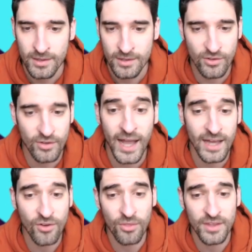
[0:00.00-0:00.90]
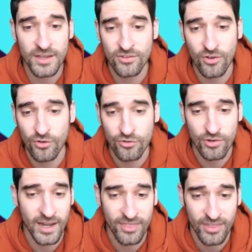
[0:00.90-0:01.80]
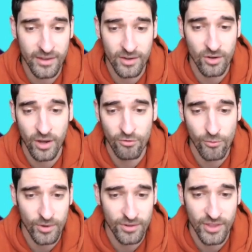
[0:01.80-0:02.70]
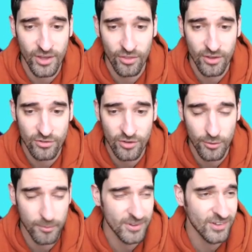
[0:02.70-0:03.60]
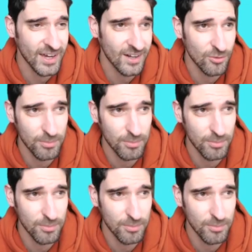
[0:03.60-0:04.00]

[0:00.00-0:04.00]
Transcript: So yeah, I don't think it's cut and dry. I think you could go for one of the other Tottenham attackers,